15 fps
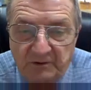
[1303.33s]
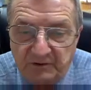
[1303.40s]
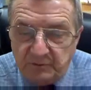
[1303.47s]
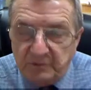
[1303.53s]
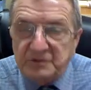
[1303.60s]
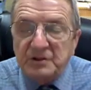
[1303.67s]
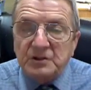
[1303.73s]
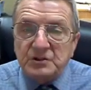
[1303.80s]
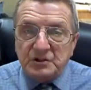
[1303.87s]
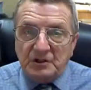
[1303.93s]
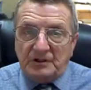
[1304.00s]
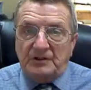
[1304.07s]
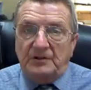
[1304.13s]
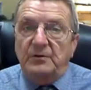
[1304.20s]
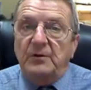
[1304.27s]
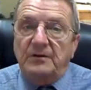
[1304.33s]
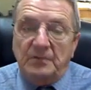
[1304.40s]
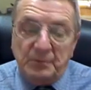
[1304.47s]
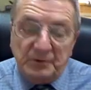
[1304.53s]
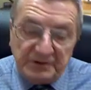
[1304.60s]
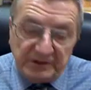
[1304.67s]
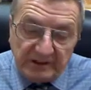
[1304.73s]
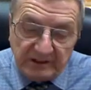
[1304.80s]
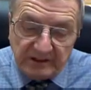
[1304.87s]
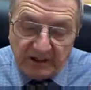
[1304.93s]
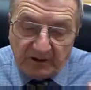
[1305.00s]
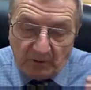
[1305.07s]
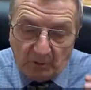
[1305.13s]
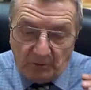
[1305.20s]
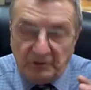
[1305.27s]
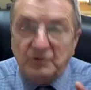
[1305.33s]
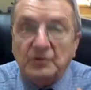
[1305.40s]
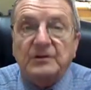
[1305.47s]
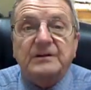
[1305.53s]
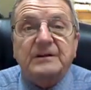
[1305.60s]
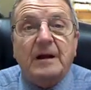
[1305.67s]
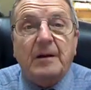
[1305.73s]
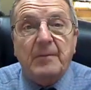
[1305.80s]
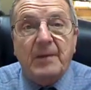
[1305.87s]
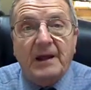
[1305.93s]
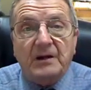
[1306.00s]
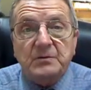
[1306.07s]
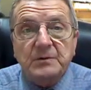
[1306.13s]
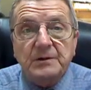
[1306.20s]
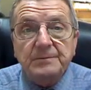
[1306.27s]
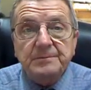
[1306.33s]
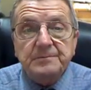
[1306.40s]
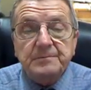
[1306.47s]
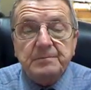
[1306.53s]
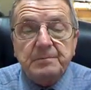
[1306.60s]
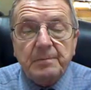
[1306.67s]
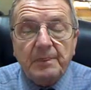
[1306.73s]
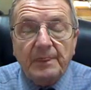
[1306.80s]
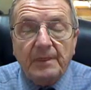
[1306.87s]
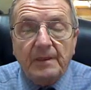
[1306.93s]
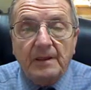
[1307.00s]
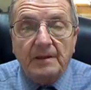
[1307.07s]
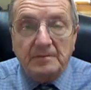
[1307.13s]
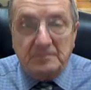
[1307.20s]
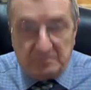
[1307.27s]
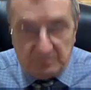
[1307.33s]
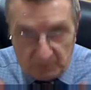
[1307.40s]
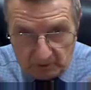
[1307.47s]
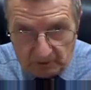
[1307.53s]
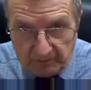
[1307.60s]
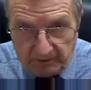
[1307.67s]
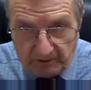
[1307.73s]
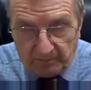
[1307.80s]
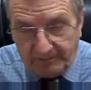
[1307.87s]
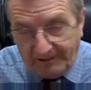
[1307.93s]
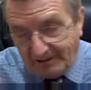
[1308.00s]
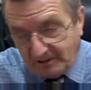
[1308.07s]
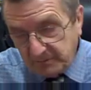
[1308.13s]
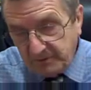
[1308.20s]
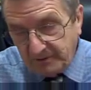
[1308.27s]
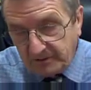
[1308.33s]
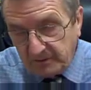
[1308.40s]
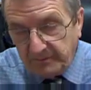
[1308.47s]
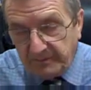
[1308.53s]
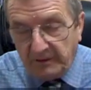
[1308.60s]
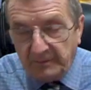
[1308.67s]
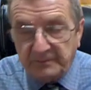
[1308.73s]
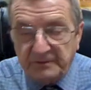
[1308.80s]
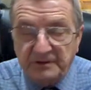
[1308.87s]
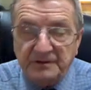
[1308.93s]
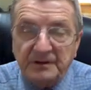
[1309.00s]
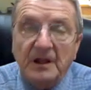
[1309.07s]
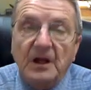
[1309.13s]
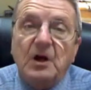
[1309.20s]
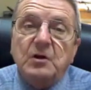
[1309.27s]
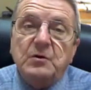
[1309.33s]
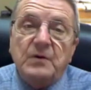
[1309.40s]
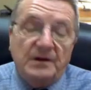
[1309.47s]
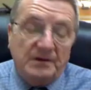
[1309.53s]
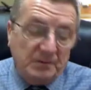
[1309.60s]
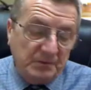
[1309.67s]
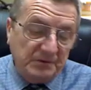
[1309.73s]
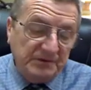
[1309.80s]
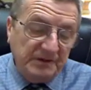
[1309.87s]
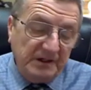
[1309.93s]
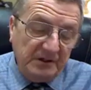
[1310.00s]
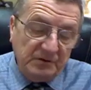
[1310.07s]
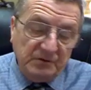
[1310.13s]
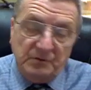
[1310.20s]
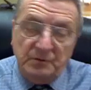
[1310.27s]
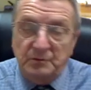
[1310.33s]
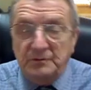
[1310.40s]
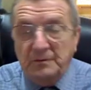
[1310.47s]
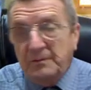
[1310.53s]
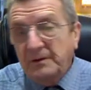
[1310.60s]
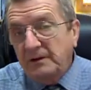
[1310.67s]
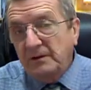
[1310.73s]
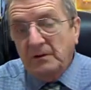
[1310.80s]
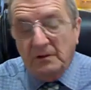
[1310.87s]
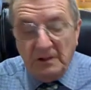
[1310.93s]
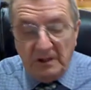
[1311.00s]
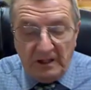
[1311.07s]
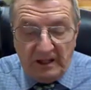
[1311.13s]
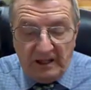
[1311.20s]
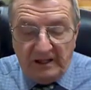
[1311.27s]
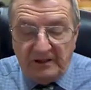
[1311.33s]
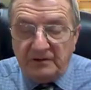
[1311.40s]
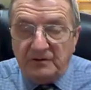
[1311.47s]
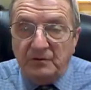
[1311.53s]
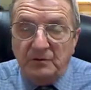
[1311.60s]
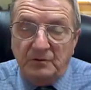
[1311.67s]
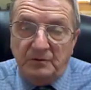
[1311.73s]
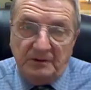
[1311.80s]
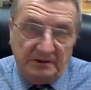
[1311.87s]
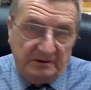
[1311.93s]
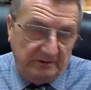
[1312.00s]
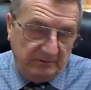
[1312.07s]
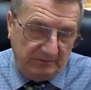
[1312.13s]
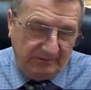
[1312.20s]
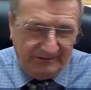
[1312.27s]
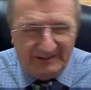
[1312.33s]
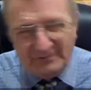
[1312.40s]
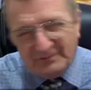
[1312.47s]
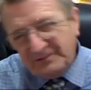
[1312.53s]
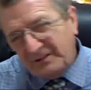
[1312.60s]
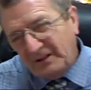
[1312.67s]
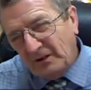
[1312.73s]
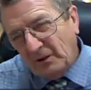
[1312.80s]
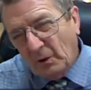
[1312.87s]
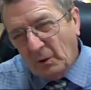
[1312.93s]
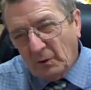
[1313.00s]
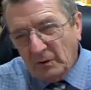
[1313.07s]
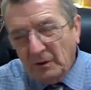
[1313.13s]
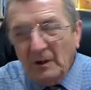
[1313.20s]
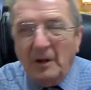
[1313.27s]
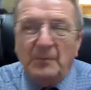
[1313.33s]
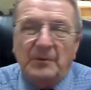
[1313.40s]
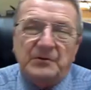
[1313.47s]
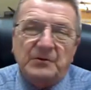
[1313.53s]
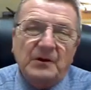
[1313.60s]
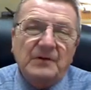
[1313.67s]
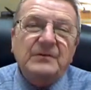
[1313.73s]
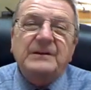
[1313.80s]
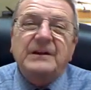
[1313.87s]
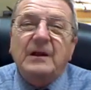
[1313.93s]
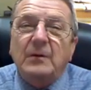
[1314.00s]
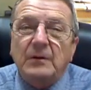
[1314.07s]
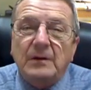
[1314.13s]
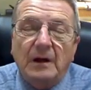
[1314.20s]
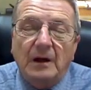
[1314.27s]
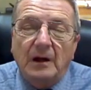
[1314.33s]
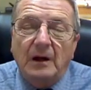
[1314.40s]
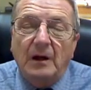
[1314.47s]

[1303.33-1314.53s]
what strategically you have to present it not only to the top management, your middle management coming up this, you have to present it to the middle and to, I don't want to say lower, but your everyday